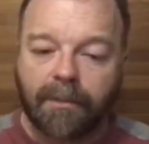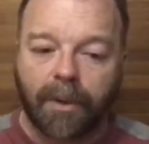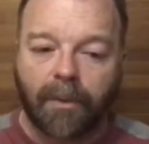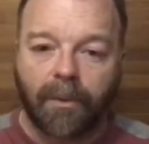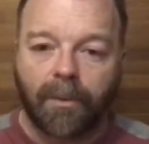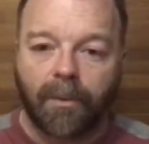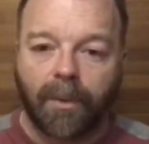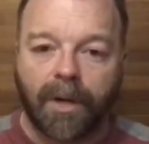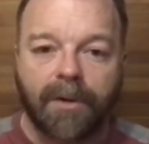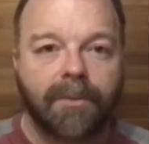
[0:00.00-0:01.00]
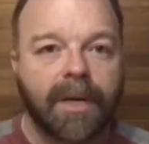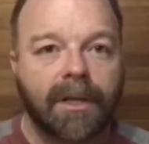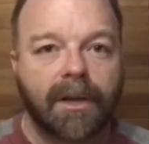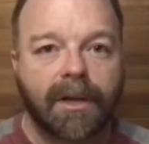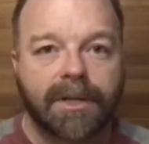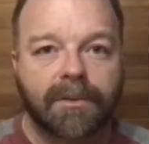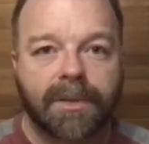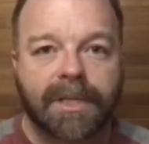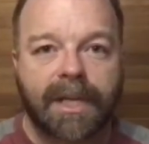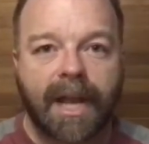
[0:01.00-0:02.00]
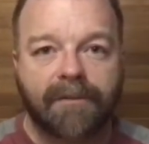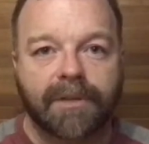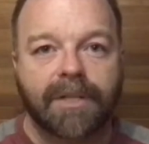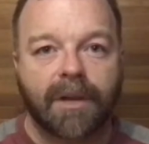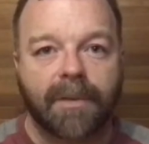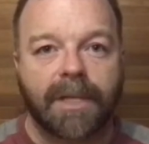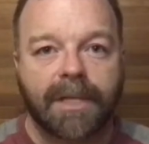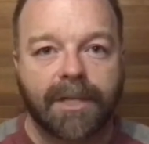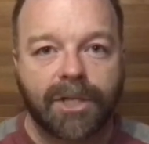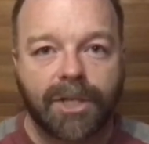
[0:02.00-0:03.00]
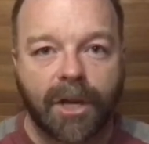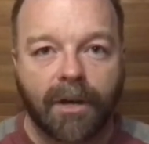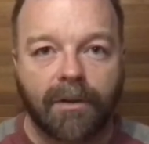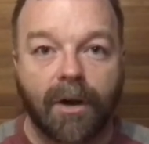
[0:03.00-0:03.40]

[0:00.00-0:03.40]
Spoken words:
But what I realised was that every time I did a show,